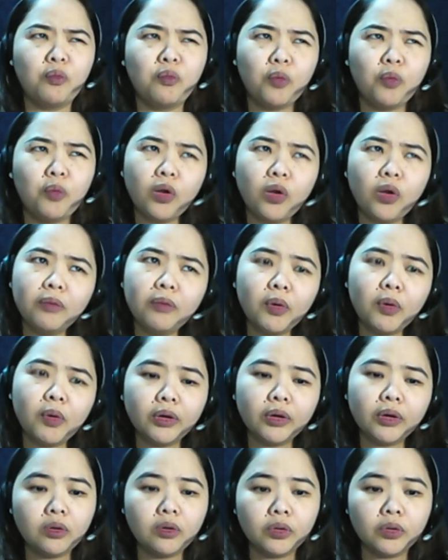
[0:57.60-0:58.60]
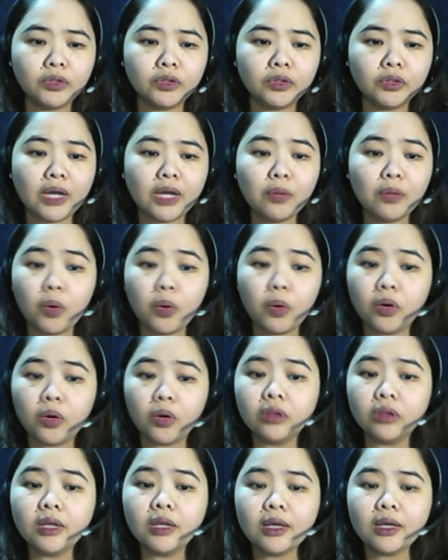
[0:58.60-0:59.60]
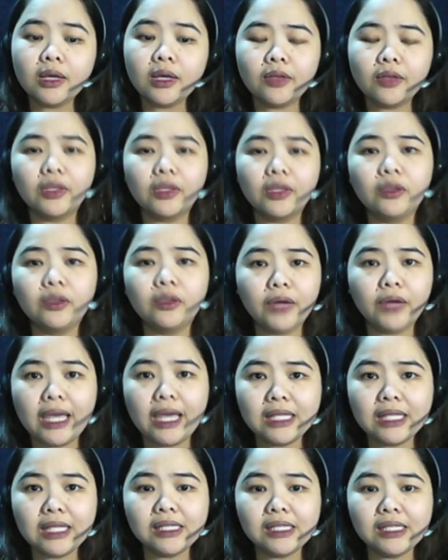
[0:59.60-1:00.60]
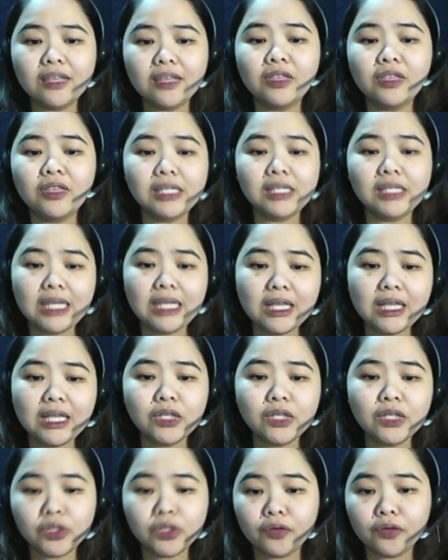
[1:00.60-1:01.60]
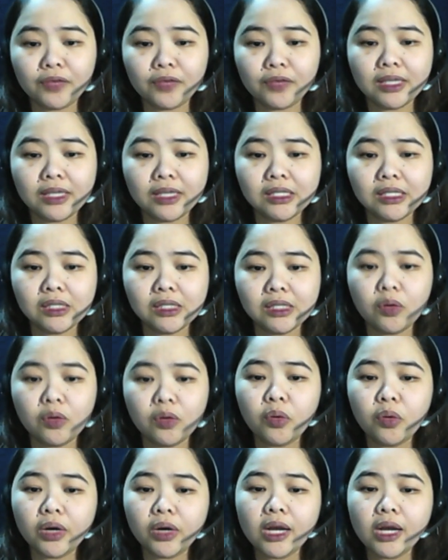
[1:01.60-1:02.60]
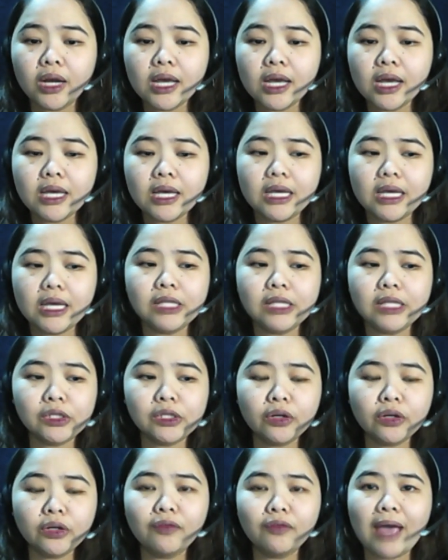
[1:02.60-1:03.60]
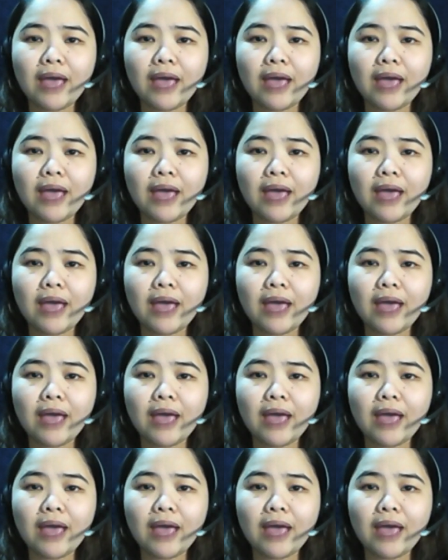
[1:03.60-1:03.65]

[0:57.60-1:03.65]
wallboard or drywall that creates the ceiling surface, or it serves